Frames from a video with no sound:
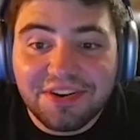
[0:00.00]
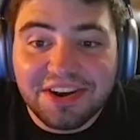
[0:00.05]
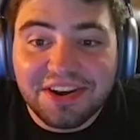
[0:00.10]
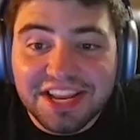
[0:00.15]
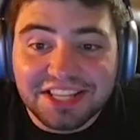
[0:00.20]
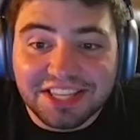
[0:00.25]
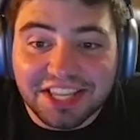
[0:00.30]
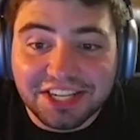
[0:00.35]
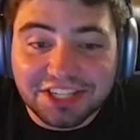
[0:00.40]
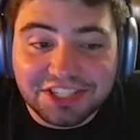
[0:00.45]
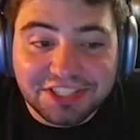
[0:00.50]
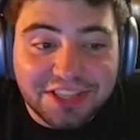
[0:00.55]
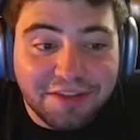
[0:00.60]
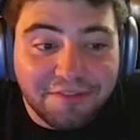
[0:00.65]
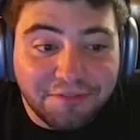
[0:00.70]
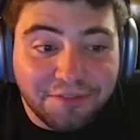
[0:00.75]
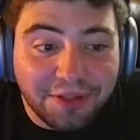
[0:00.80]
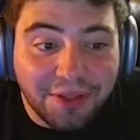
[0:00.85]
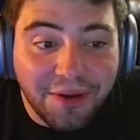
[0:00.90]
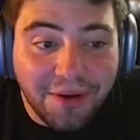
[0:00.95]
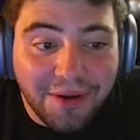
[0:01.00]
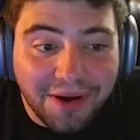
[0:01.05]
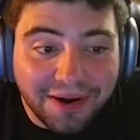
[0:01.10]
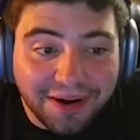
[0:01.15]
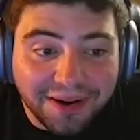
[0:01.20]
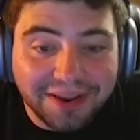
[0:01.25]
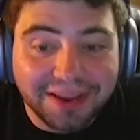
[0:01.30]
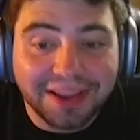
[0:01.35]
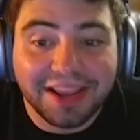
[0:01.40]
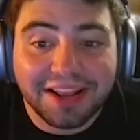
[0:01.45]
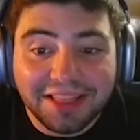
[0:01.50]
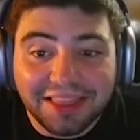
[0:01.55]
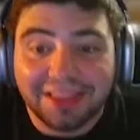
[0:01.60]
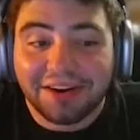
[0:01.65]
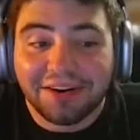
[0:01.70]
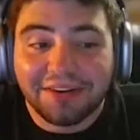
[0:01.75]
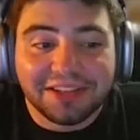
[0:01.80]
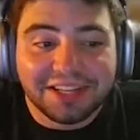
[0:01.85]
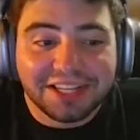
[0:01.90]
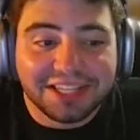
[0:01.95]
knee touched the floor. It
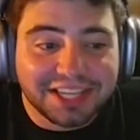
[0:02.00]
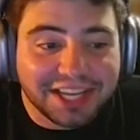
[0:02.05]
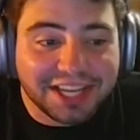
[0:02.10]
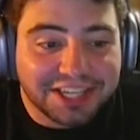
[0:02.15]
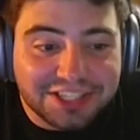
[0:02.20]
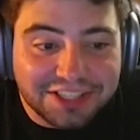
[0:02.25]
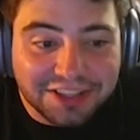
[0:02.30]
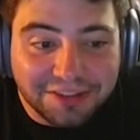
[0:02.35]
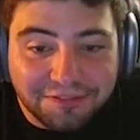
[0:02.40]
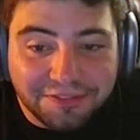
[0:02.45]
literally touched the